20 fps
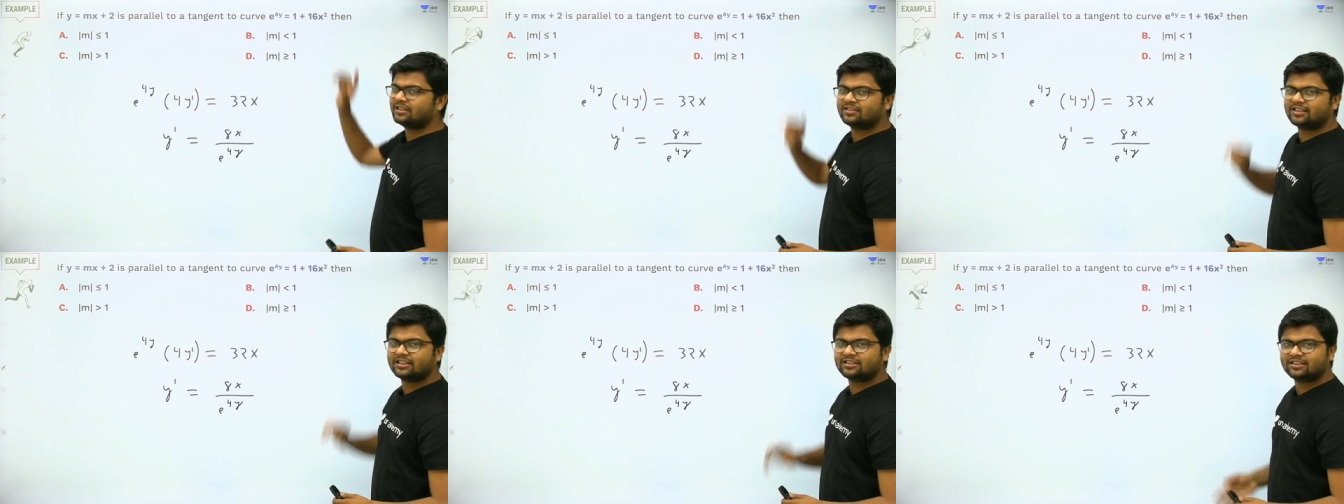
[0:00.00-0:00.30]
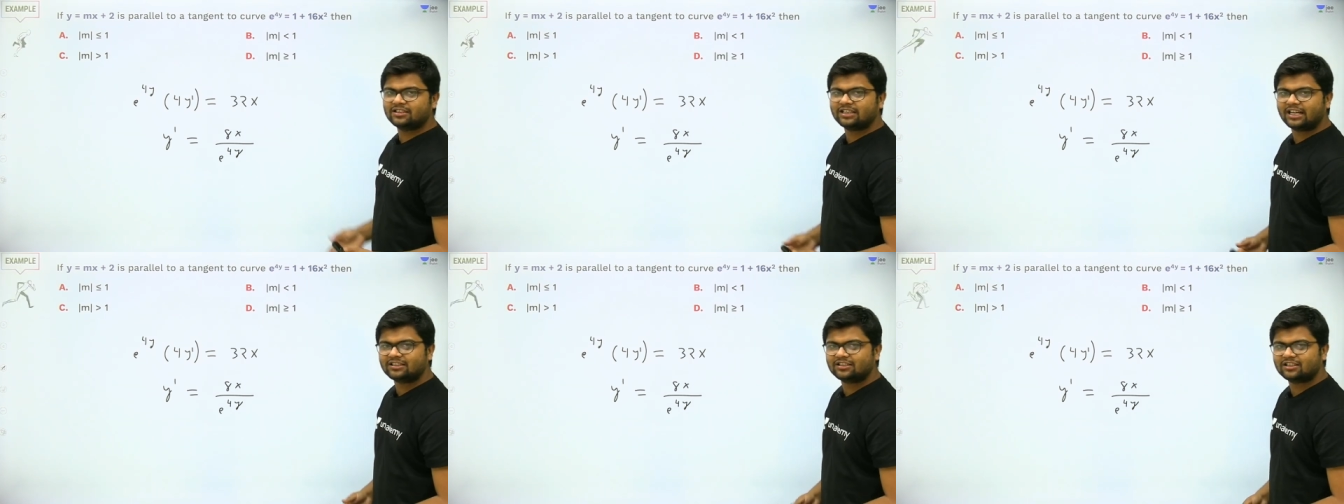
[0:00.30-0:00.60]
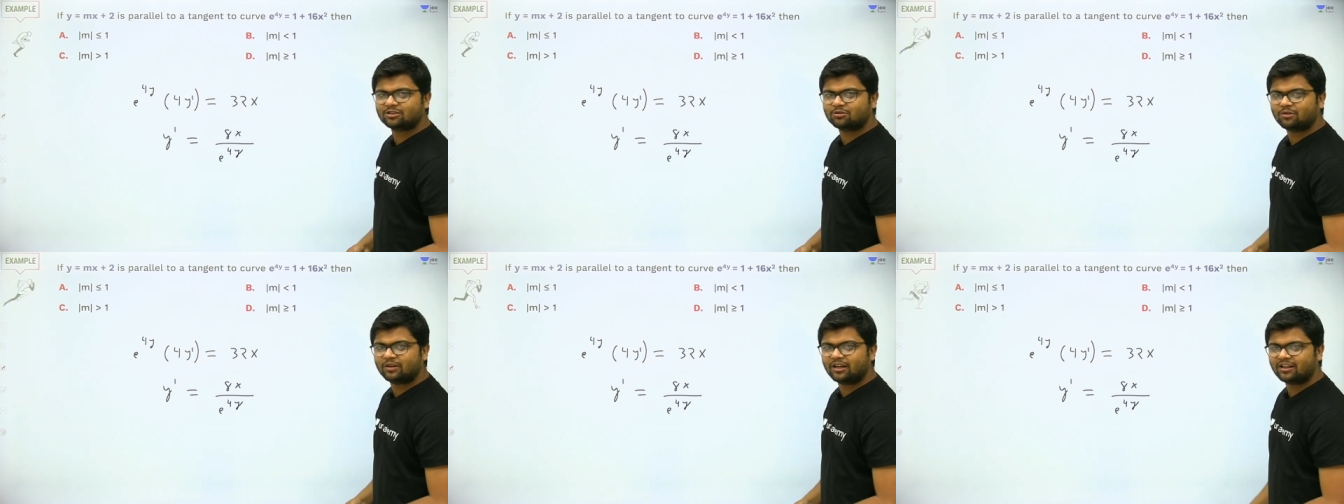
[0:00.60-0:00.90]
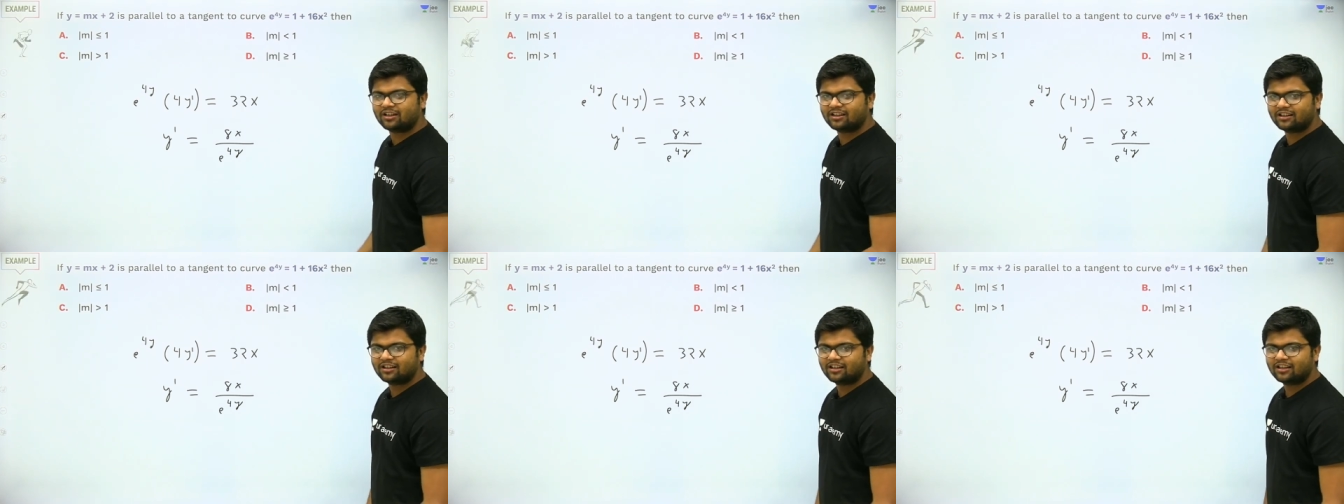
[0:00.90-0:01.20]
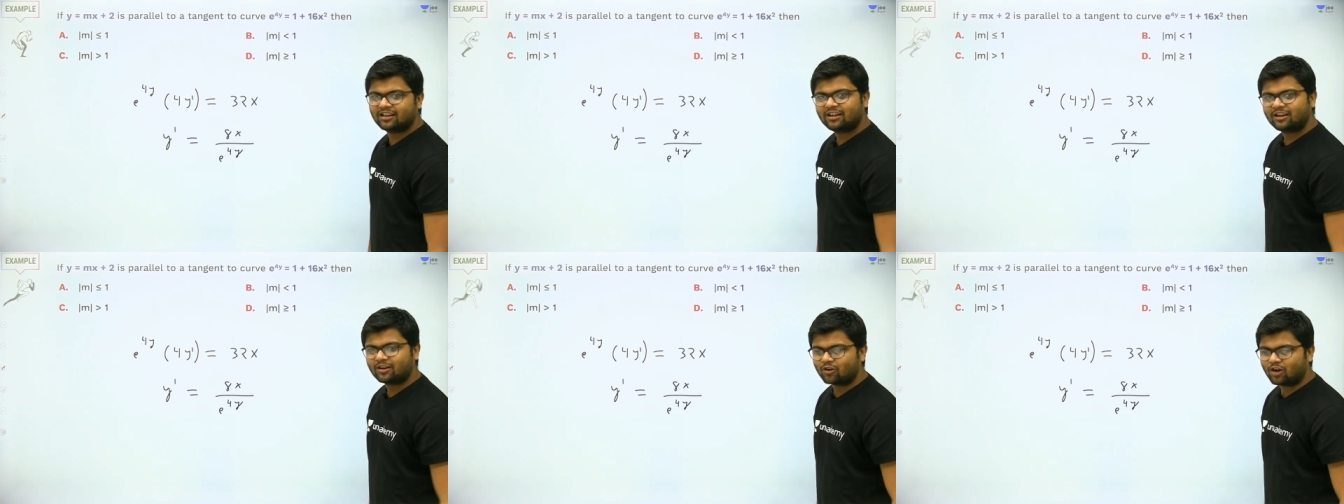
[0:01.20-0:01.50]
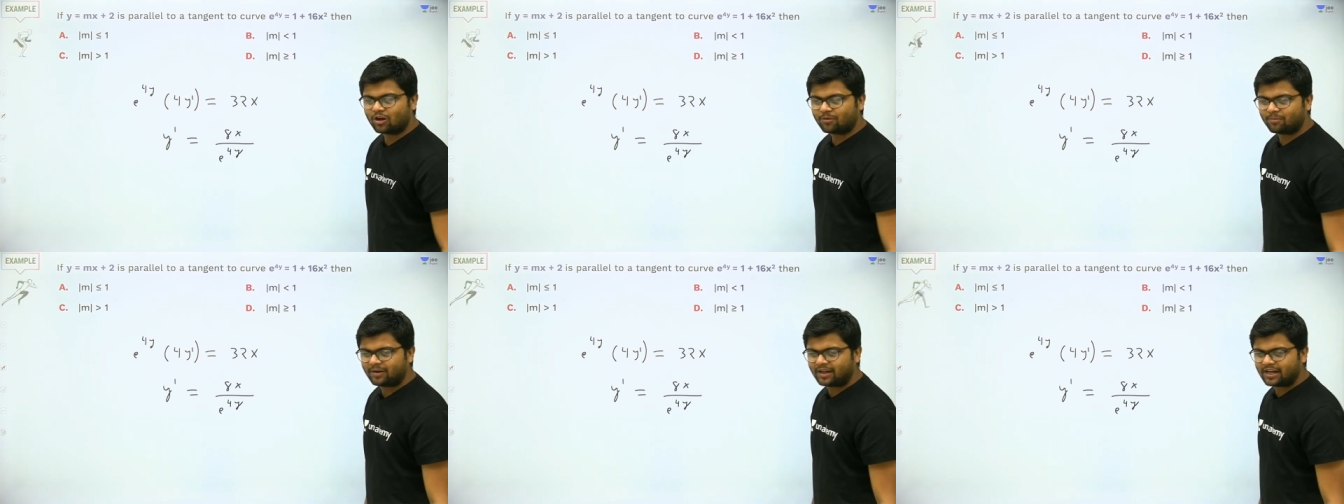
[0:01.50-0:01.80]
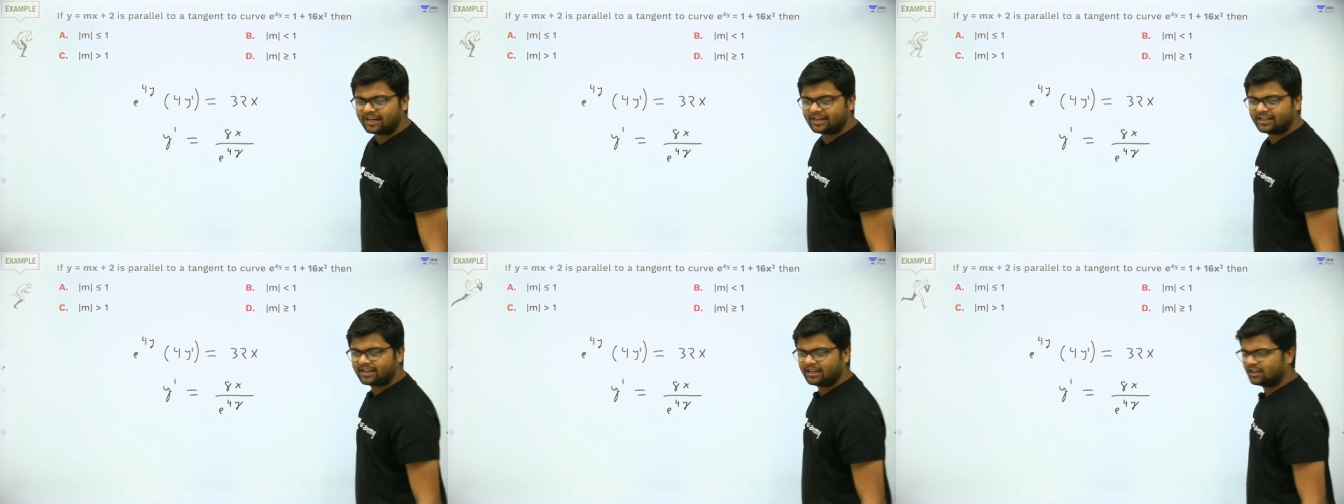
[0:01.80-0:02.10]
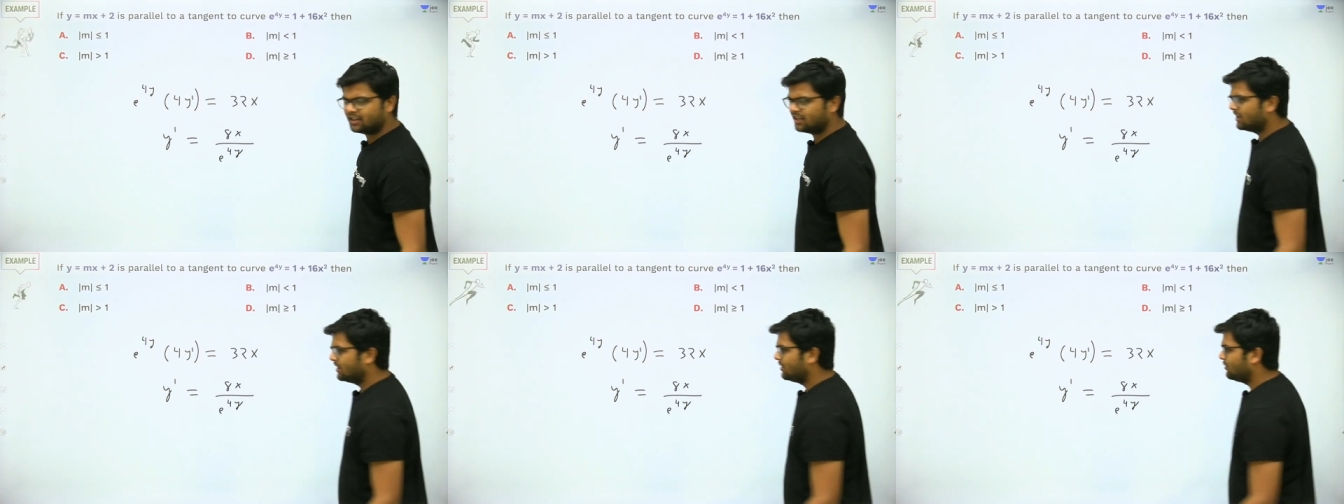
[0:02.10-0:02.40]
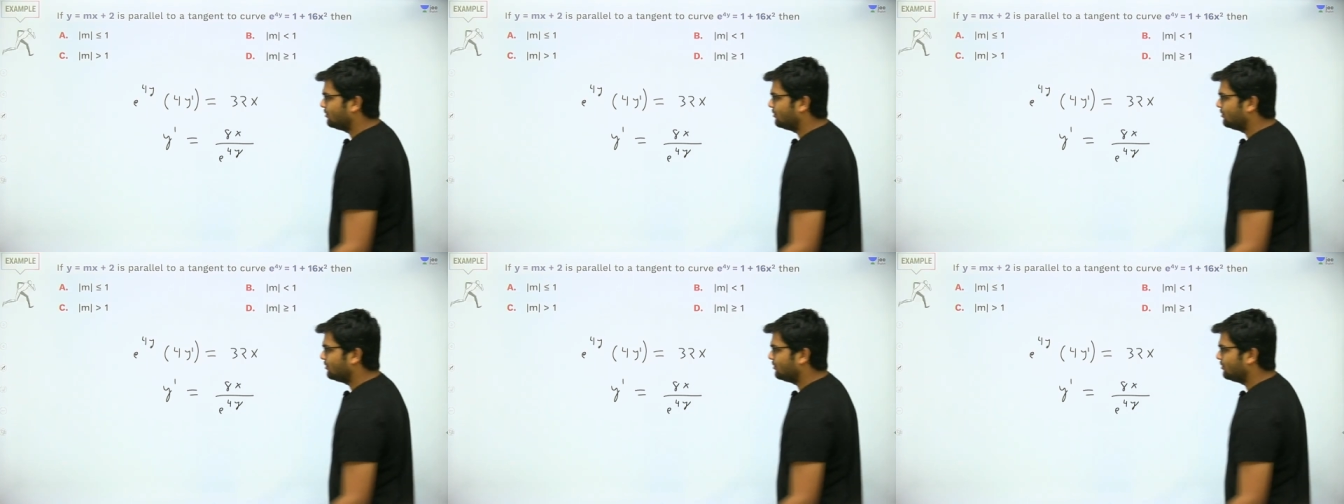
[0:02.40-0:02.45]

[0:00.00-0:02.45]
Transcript: plus sixteen x square. Got my idea?